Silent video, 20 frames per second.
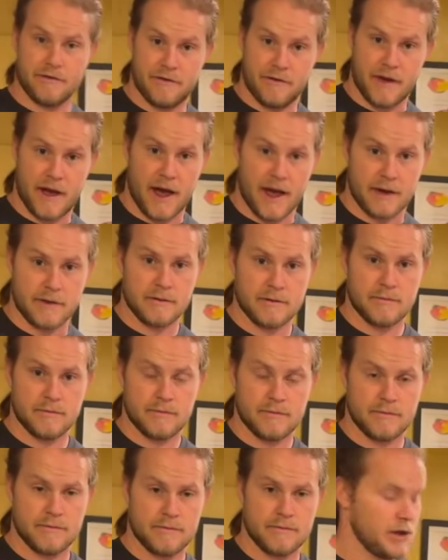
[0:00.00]
fat.
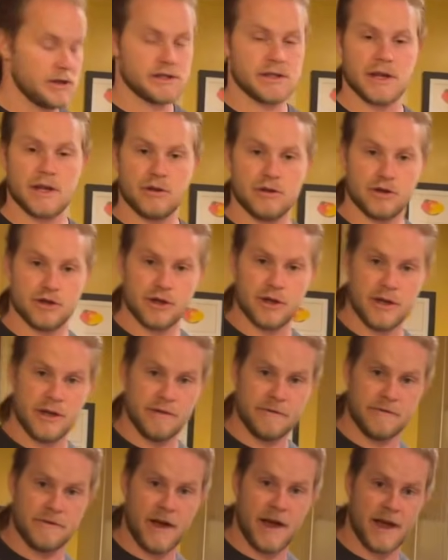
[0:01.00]
And I'm not saying you
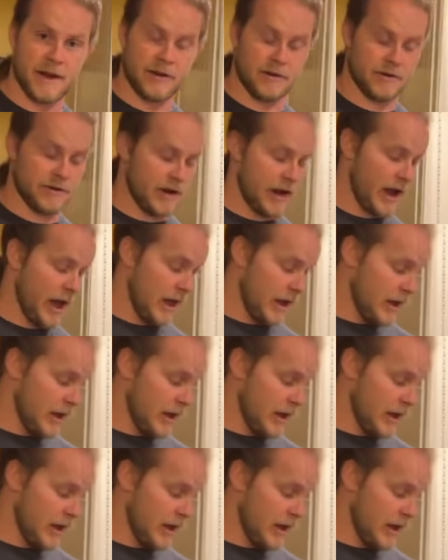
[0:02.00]
shouldn't eat fat in your